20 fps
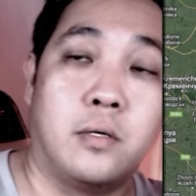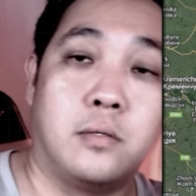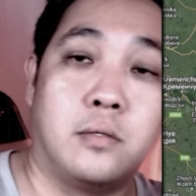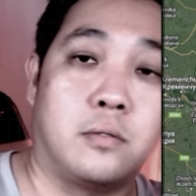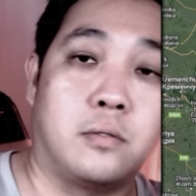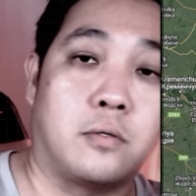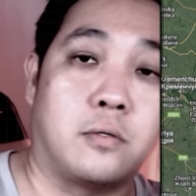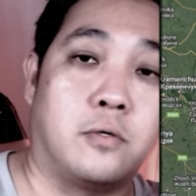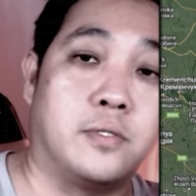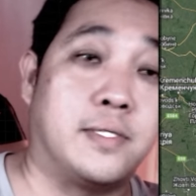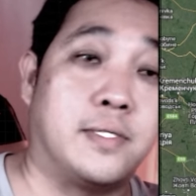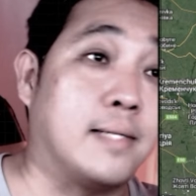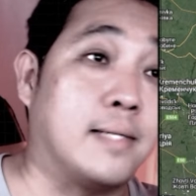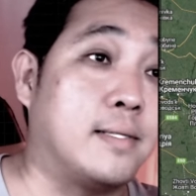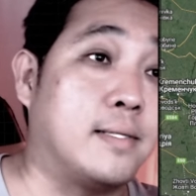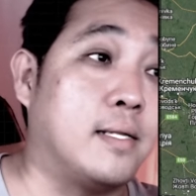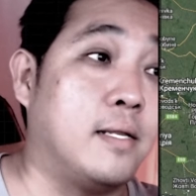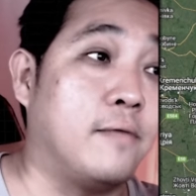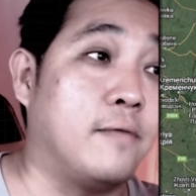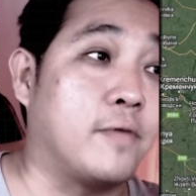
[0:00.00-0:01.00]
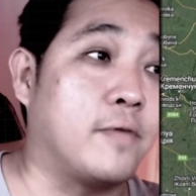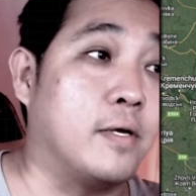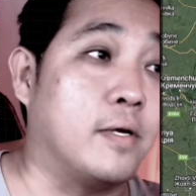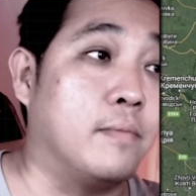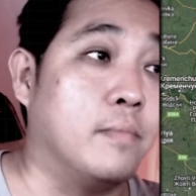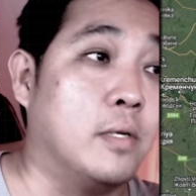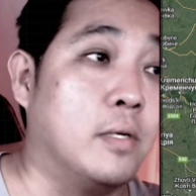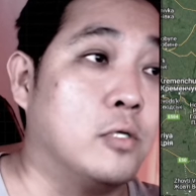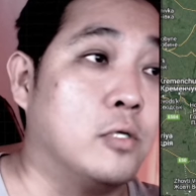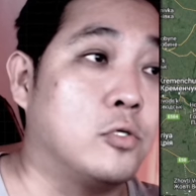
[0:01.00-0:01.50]
Konstantinivka.
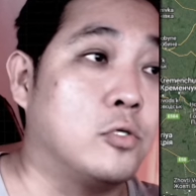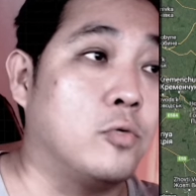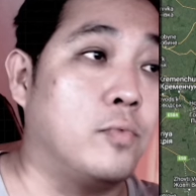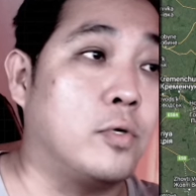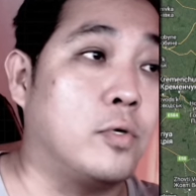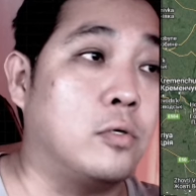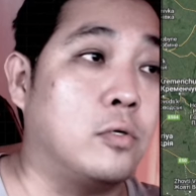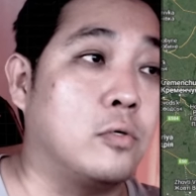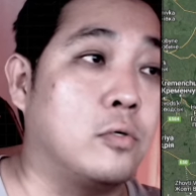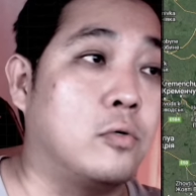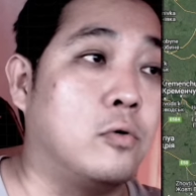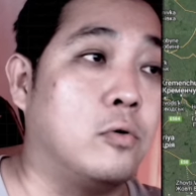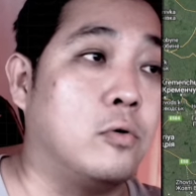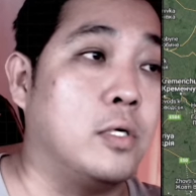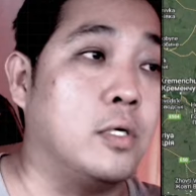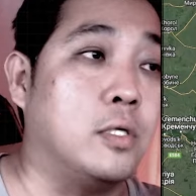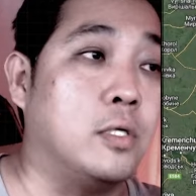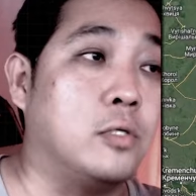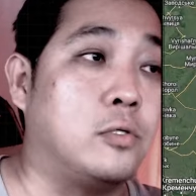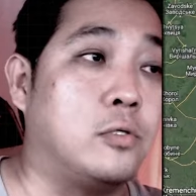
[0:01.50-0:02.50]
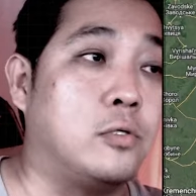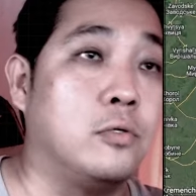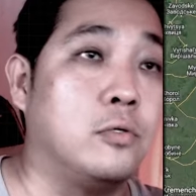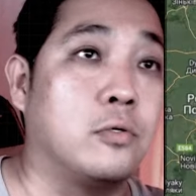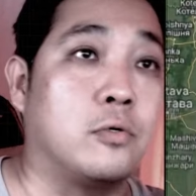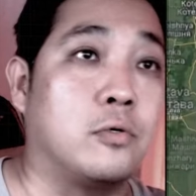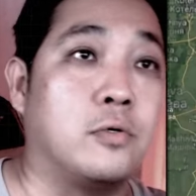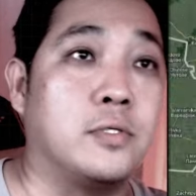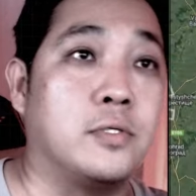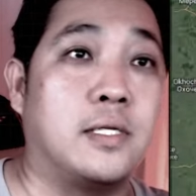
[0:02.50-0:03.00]
So we're going to go into
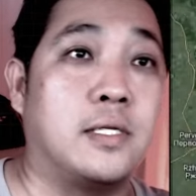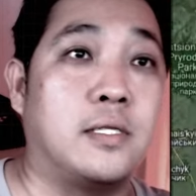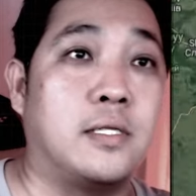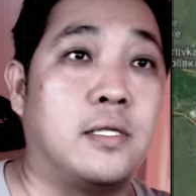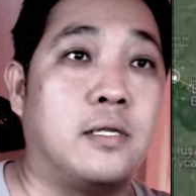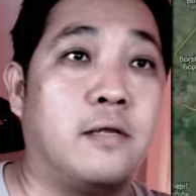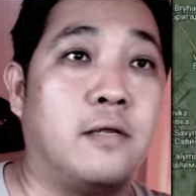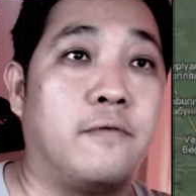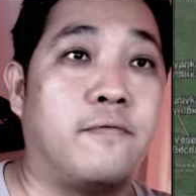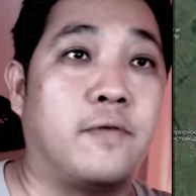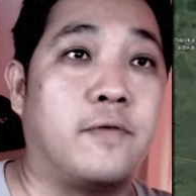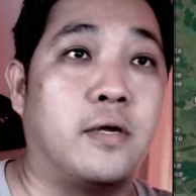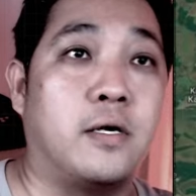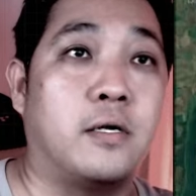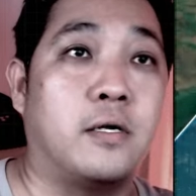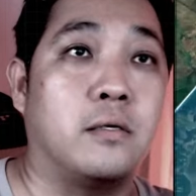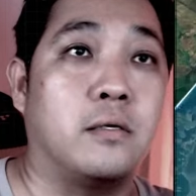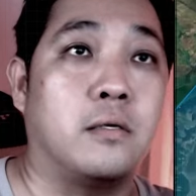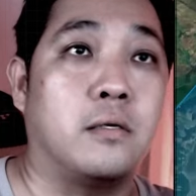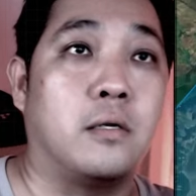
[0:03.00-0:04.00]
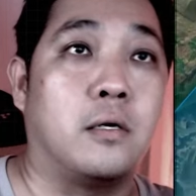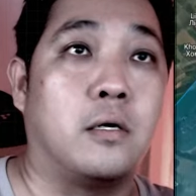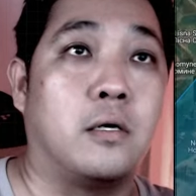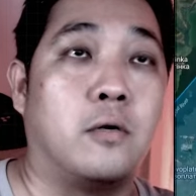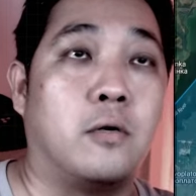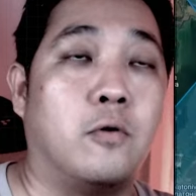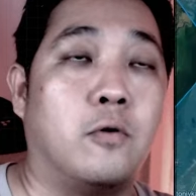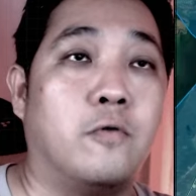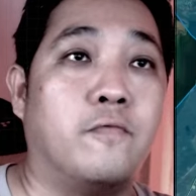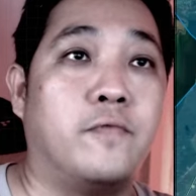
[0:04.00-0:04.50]
Konstantinivka
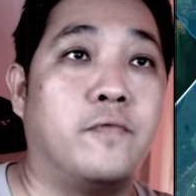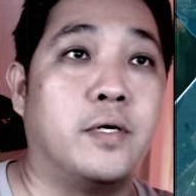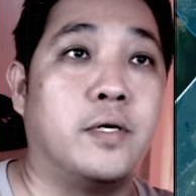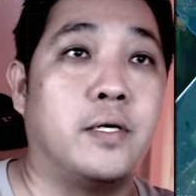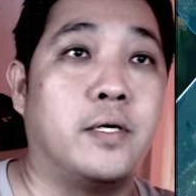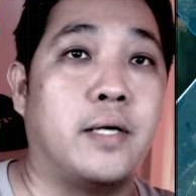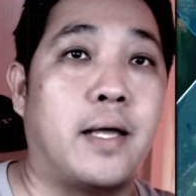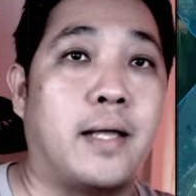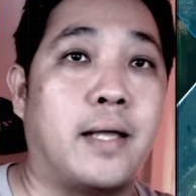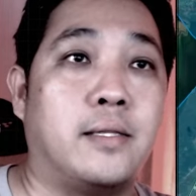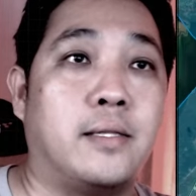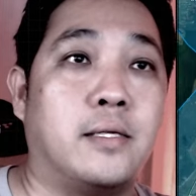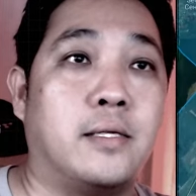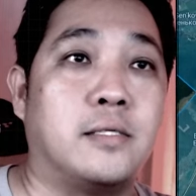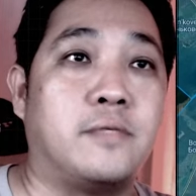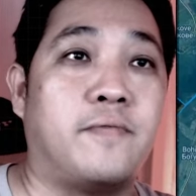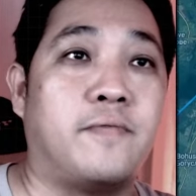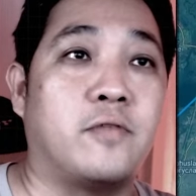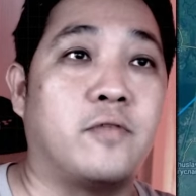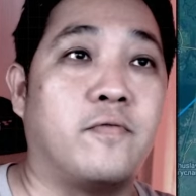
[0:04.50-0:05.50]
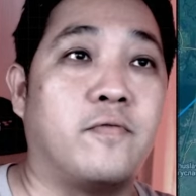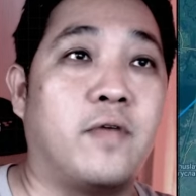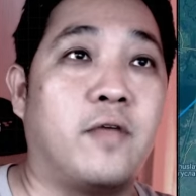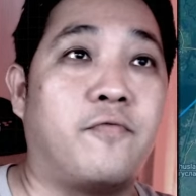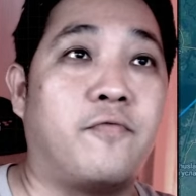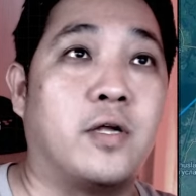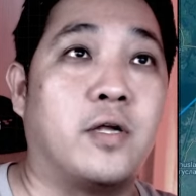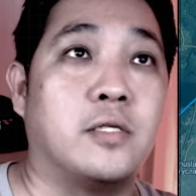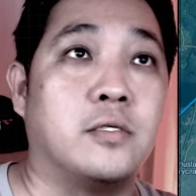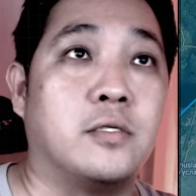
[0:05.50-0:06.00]
over at the Svetovay
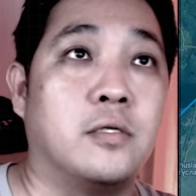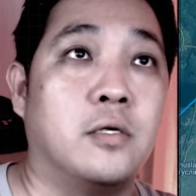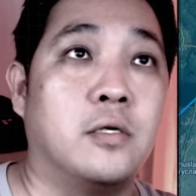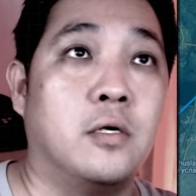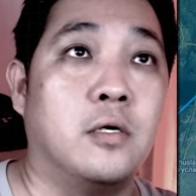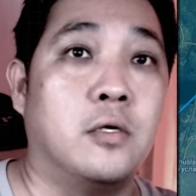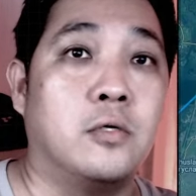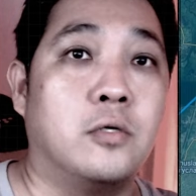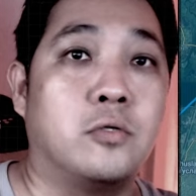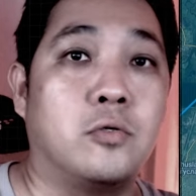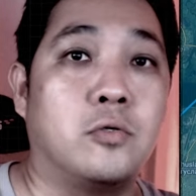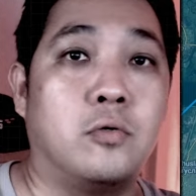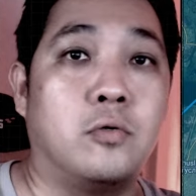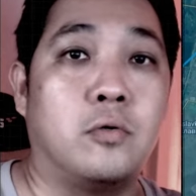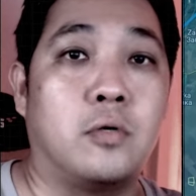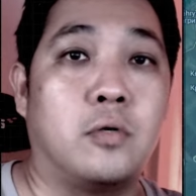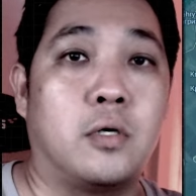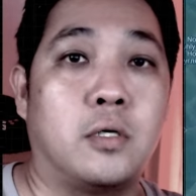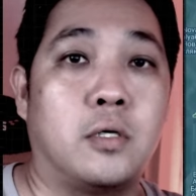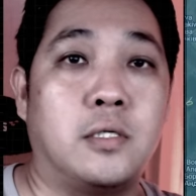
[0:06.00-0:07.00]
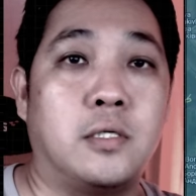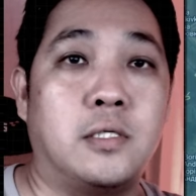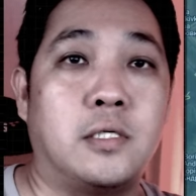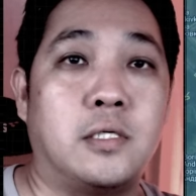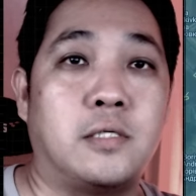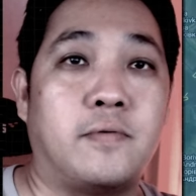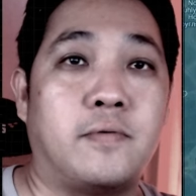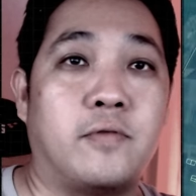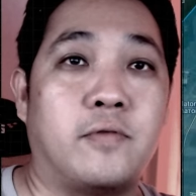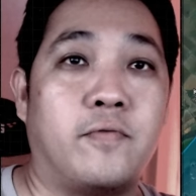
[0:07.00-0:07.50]
front. So this
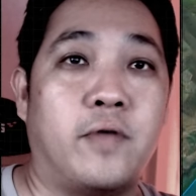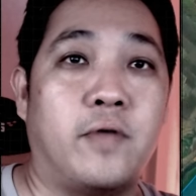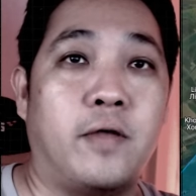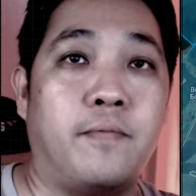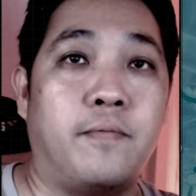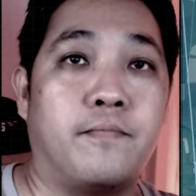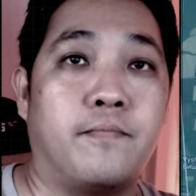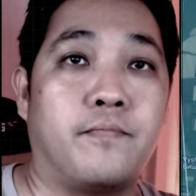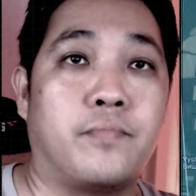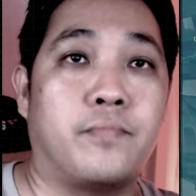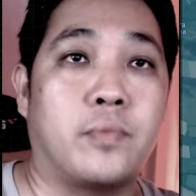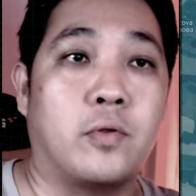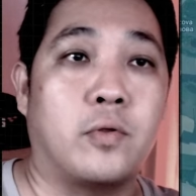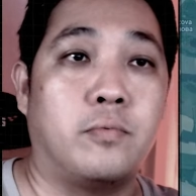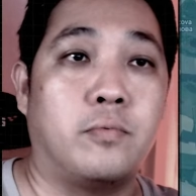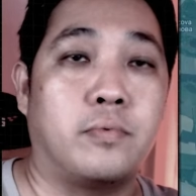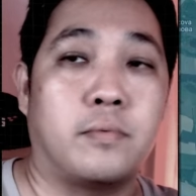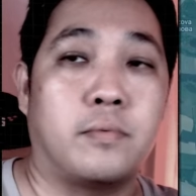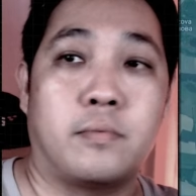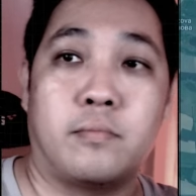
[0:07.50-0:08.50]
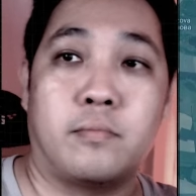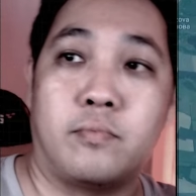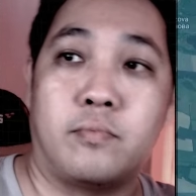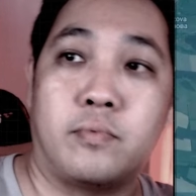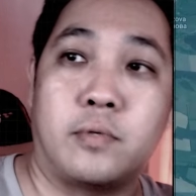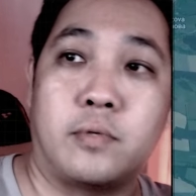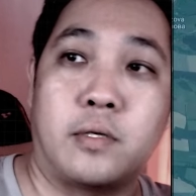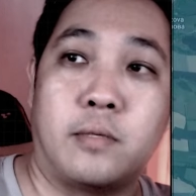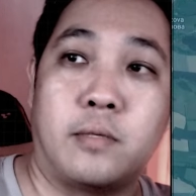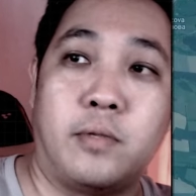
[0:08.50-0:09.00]
is Svetovay. Nope,
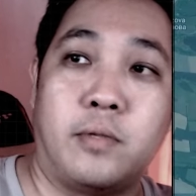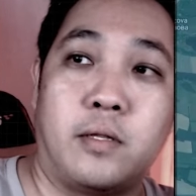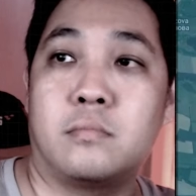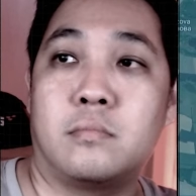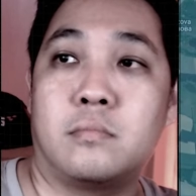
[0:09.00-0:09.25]
give me that.